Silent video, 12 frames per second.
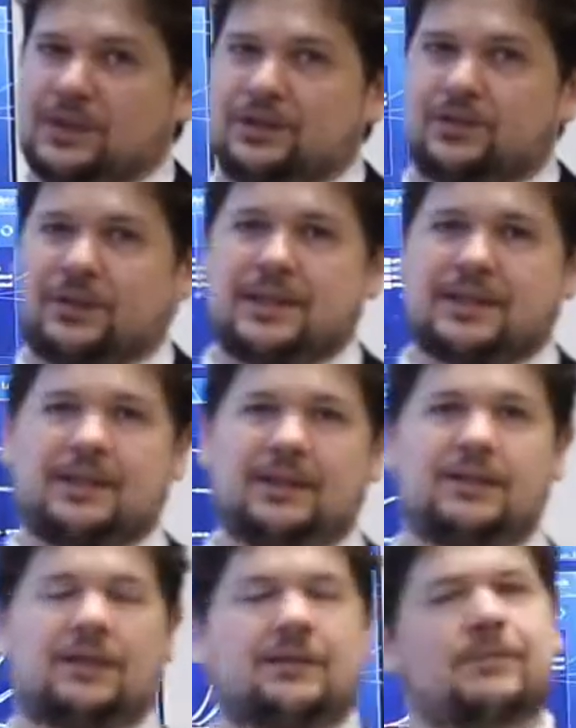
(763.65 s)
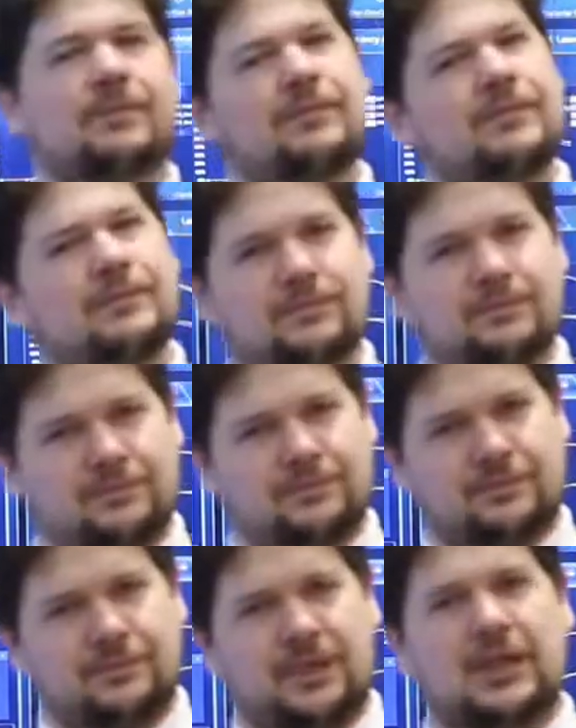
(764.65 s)
interesting.
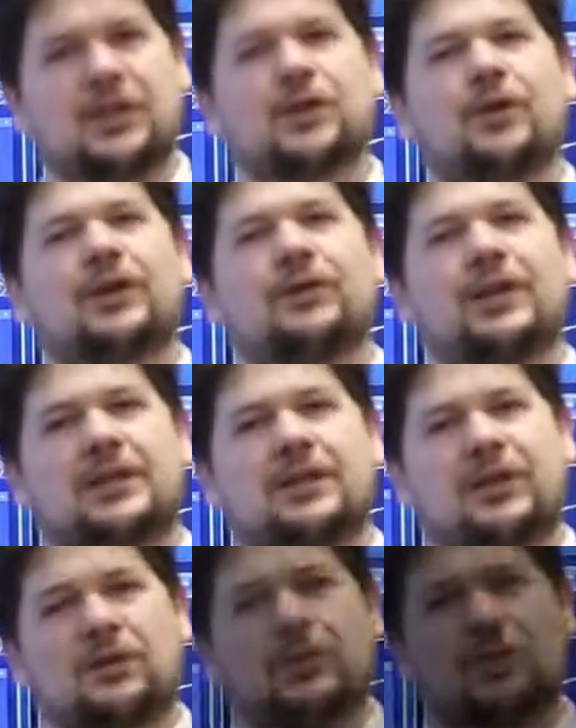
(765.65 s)
Enjoy the rest of our